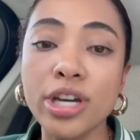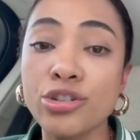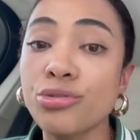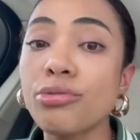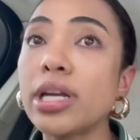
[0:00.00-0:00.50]

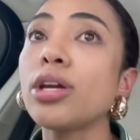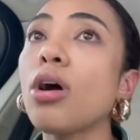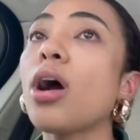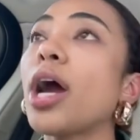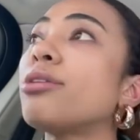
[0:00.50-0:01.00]
that you really
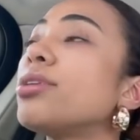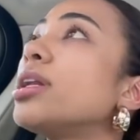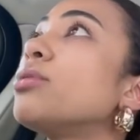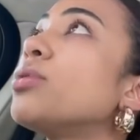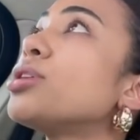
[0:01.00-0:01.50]
are. I
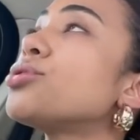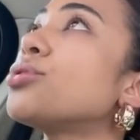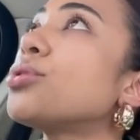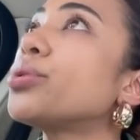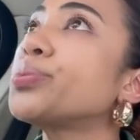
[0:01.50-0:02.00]
really wish,
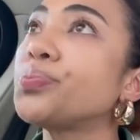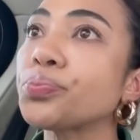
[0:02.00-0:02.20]
you know,